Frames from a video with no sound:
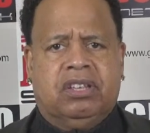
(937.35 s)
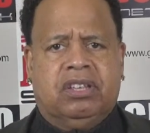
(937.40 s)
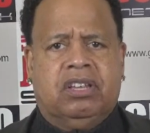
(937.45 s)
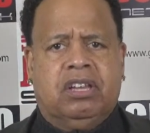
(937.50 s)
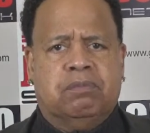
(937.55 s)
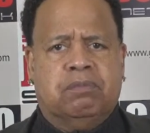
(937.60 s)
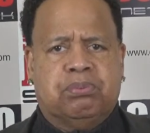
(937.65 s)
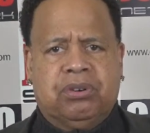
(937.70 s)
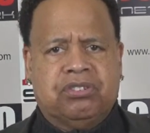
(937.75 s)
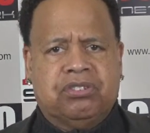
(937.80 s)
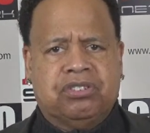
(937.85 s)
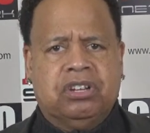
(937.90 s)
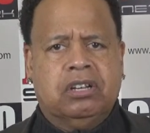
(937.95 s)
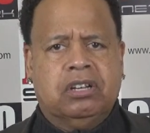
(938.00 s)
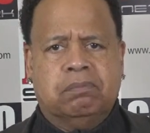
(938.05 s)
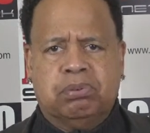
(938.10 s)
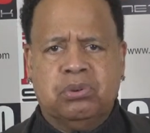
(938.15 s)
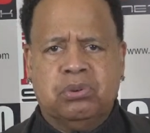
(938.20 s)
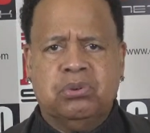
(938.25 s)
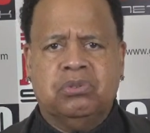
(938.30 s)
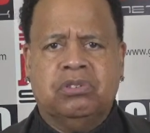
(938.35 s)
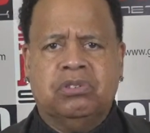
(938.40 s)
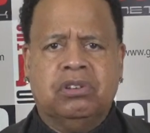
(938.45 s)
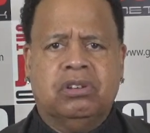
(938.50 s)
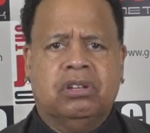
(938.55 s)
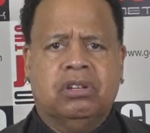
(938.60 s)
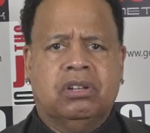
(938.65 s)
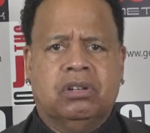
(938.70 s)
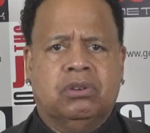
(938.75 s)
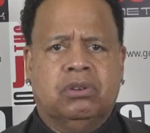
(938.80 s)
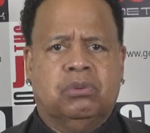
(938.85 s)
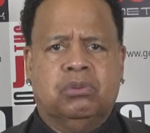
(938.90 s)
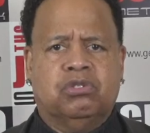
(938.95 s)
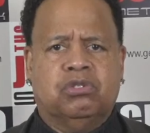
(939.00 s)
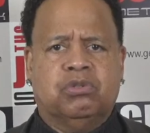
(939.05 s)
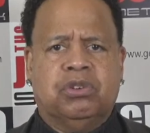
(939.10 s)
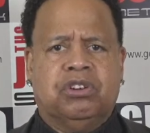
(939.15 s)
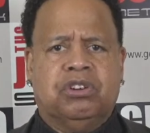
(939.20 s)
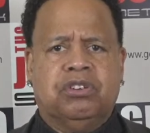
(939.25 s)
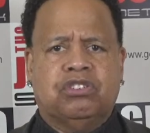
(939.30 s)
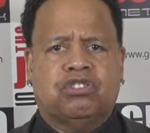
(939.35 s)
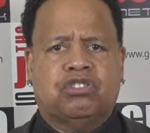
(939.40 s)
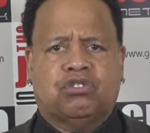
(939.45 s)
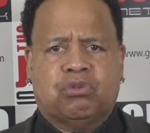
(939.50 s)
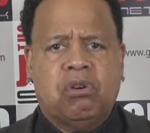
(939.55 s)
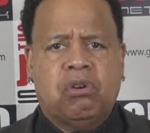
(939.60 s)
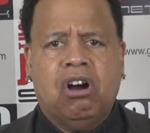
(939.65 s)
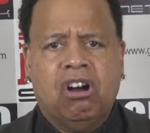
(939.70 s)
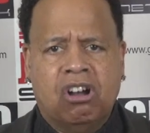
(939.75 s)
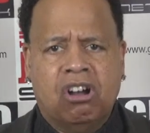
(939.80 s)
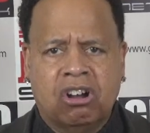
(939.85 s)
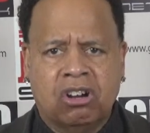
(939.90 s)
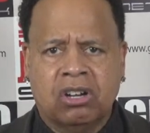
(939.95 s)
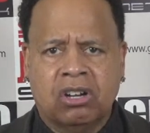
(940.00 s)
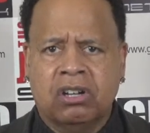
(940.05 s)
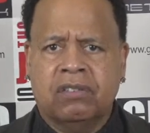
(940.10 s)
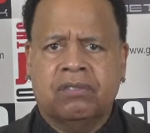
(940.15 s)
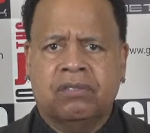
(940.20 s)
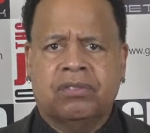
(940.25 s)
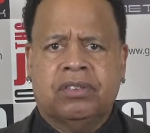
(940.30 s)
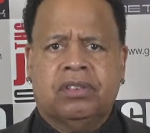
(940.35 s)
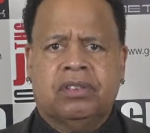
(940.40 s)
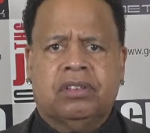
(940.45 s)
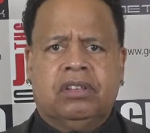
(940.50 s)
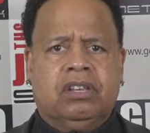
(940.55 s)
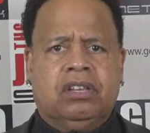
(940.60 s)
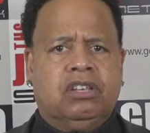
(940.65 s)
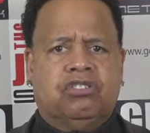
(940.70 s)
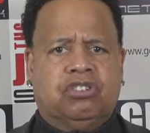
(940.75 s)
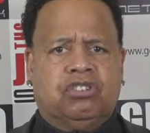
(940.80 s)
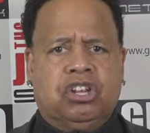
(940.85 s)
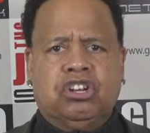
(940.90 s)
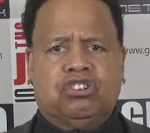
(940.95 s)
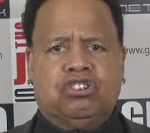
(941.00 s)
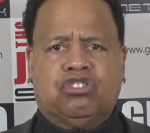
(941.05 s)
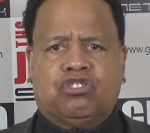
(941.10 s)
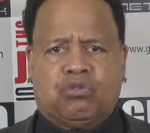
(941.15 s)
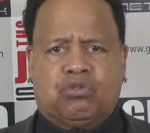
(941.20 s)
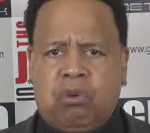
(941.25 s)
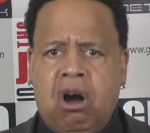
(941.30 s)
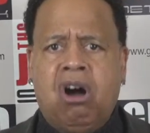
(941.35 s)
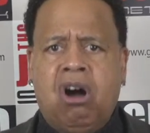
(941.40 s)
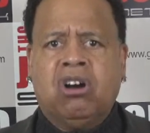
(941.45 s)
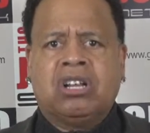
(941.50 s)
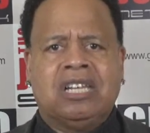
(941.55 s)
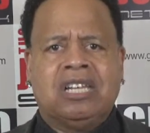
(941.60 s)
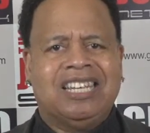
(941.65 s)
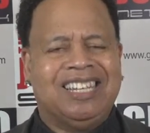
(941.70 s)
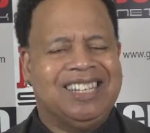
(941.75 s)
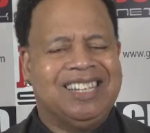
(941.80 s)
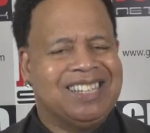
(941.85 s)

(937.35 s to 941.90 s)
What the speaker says: And President Putin was very strong. He said it strongly.